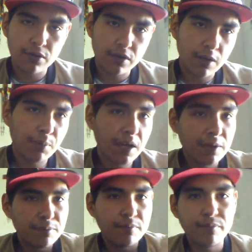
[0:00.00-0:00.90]
or I'll
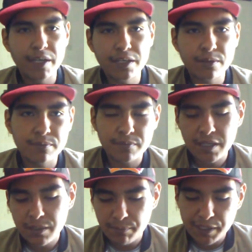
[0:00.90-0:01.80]
probably make him
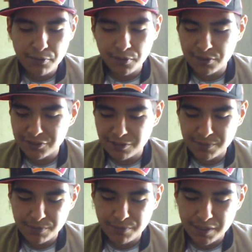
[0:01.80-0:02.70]
make one or
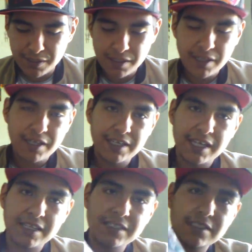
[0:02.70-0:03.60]
something. But
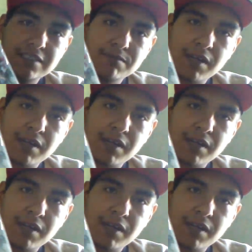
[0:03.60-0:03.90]
yeah, this is